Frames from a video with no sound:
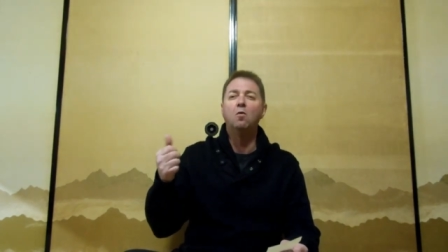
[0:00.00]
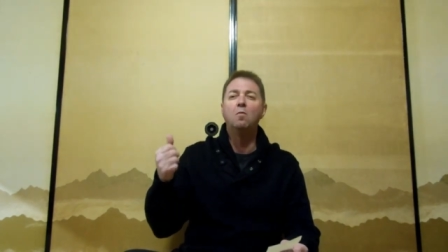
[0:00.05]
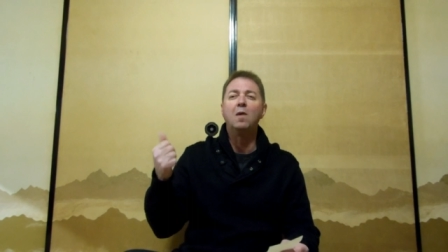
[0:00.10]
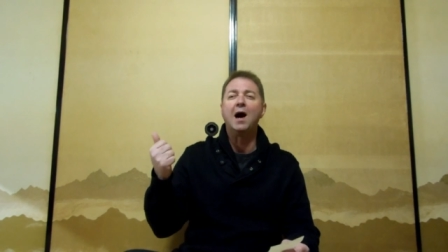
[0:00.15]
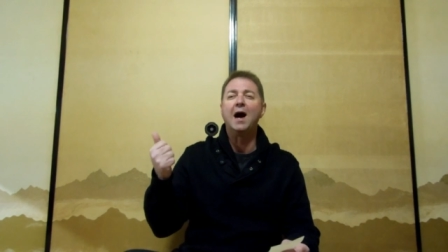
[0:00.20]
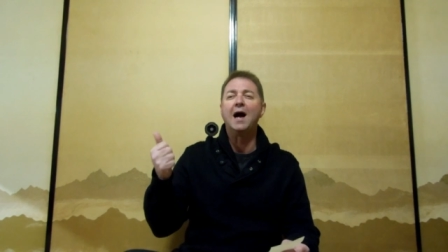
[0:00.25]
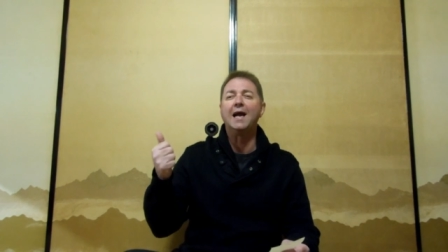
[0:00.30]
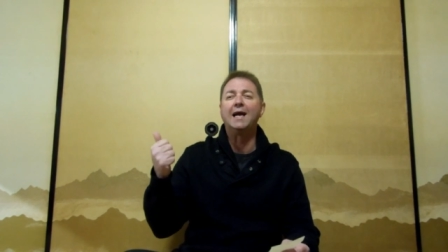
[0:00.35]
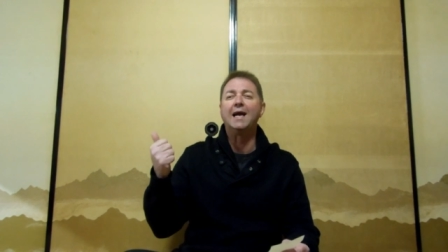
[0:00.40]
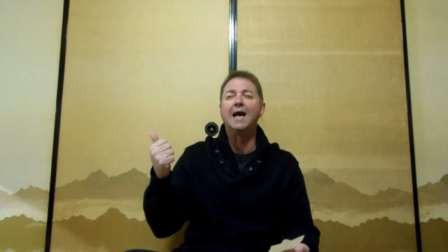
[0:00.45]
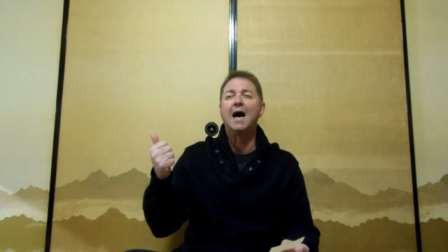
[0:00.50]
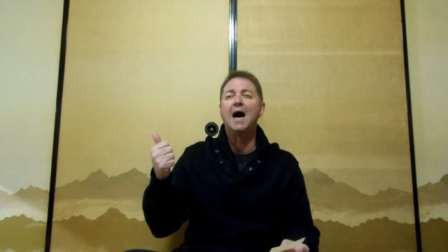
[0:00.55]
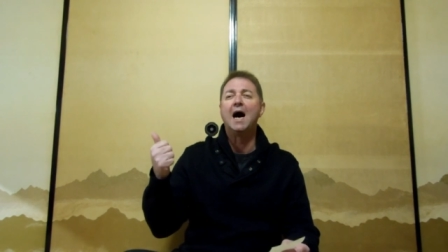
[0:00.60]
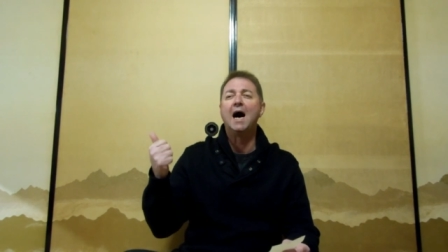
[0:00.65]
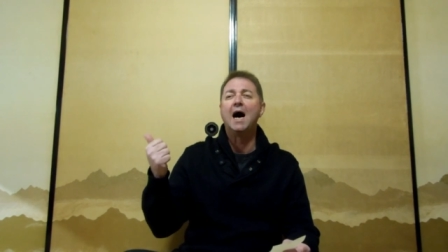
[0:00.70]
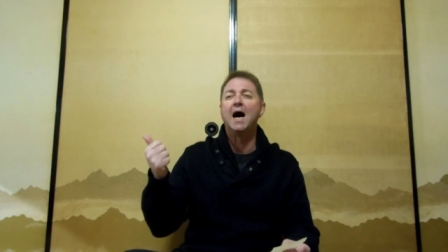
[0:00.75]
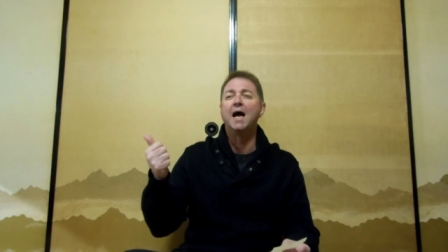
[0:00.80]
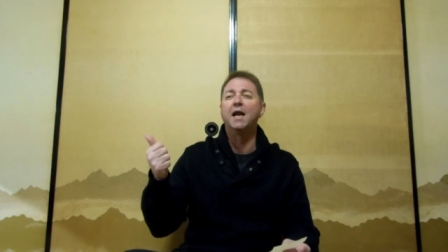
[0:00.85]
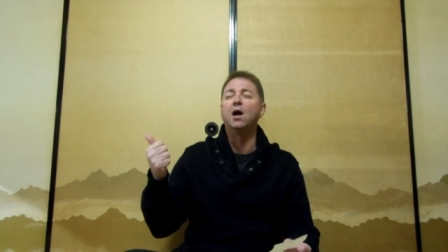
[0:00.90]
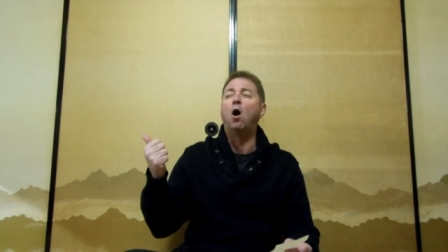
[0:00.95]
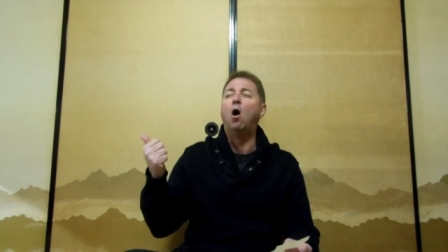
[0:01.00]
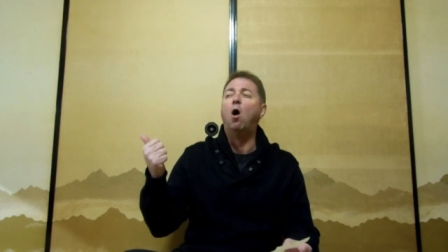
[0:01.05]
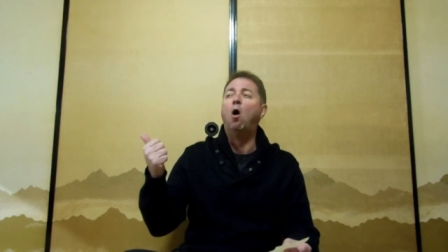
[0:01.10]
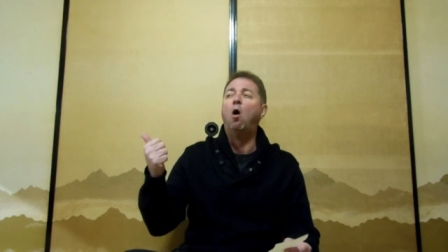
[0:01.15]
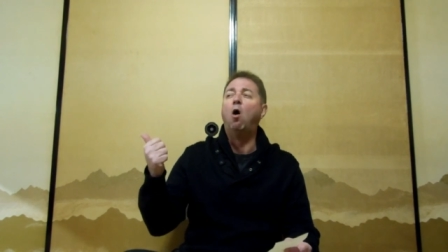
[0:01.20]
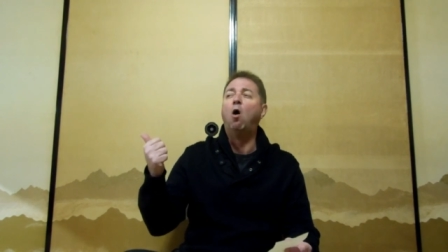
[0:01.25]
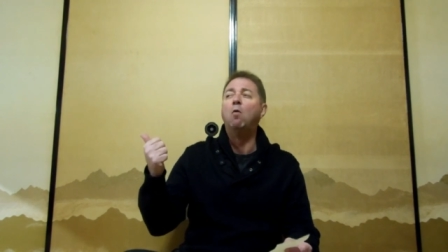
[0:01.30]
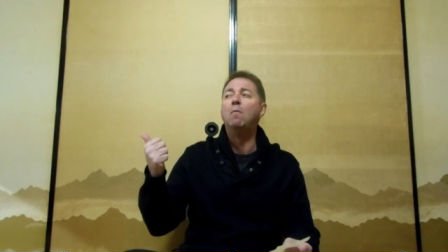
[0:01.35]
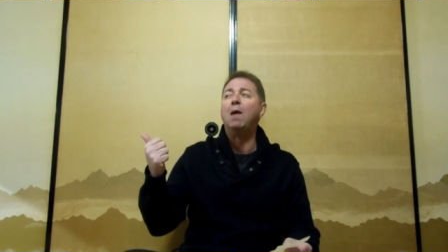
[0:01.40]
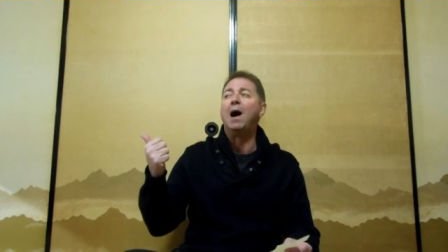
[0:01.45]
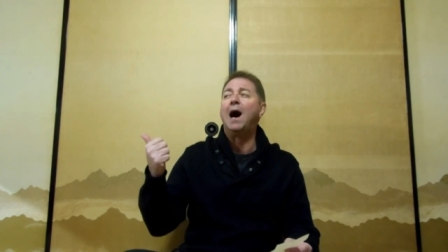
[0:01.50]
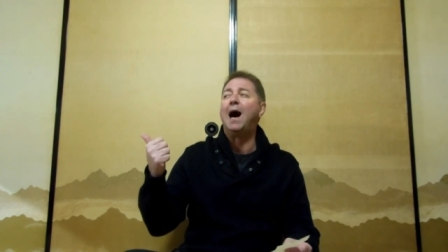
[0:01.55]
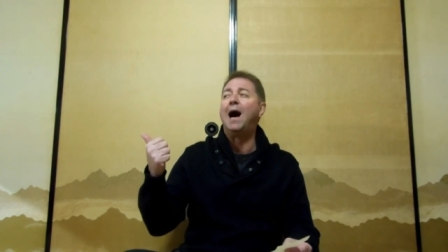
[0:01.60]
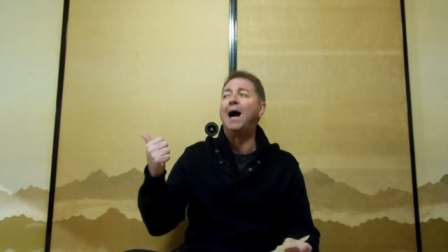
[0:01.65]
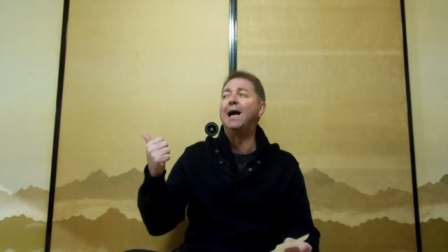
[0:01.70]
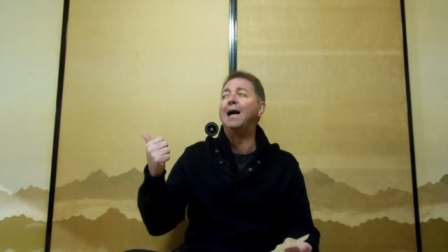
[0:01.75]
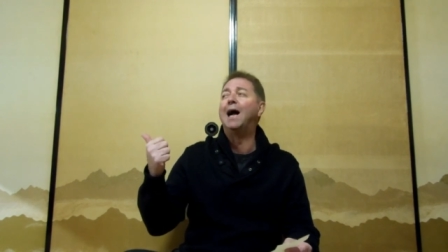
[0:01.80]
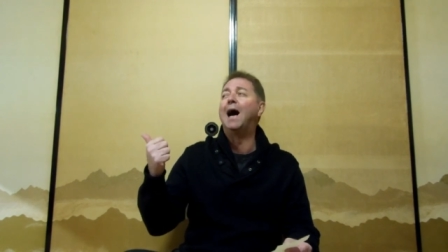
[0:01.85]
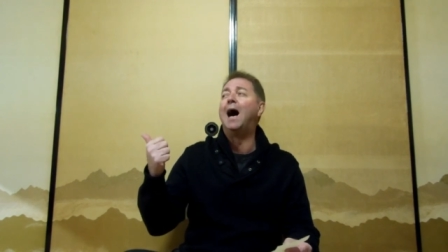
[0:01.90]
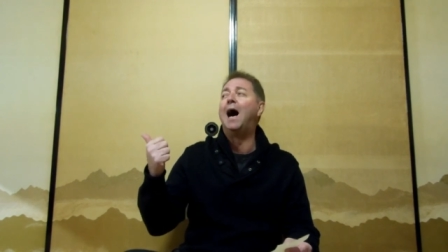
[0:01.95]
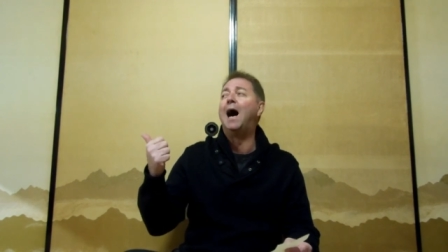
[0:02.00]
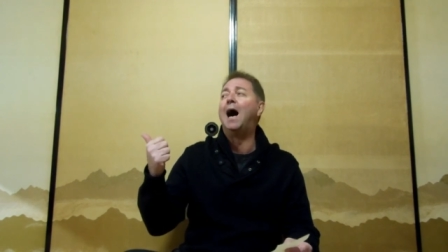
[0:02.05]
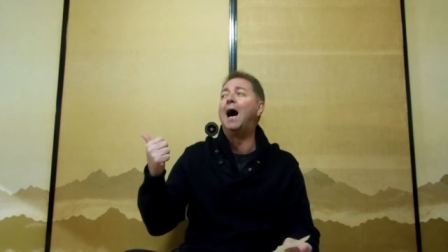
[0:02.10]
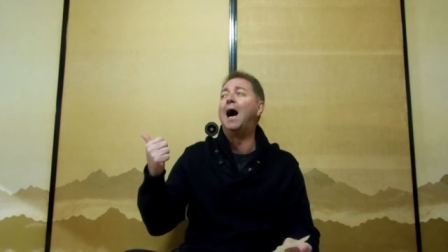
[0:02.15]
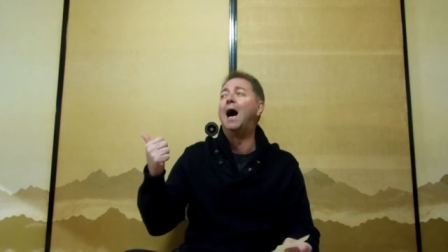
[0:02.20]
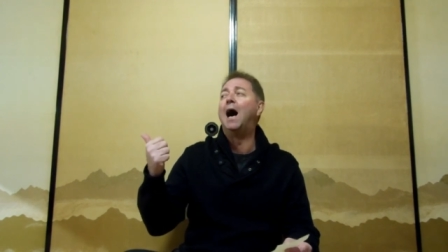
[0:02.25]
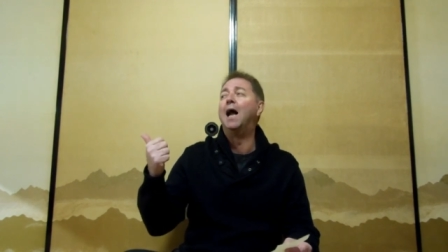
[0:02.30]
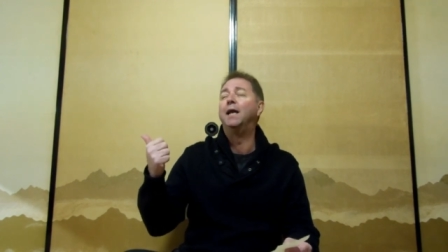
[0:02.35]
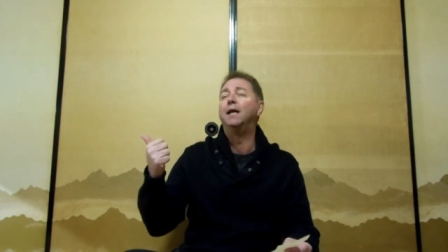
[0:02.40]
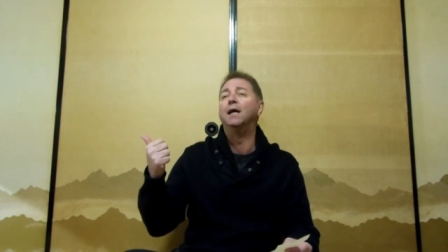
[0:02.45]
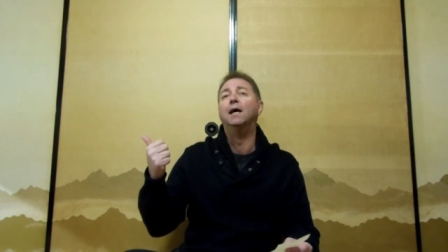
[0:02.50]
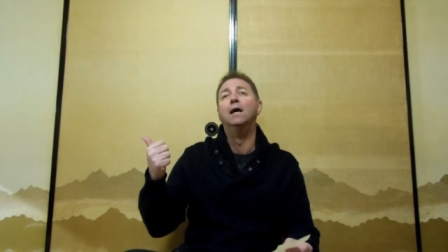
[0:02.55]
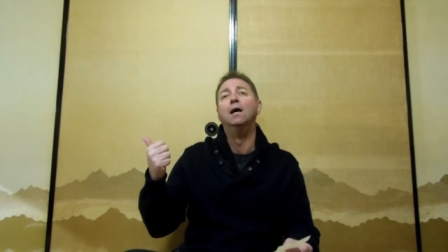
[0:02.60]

my God, oh my God,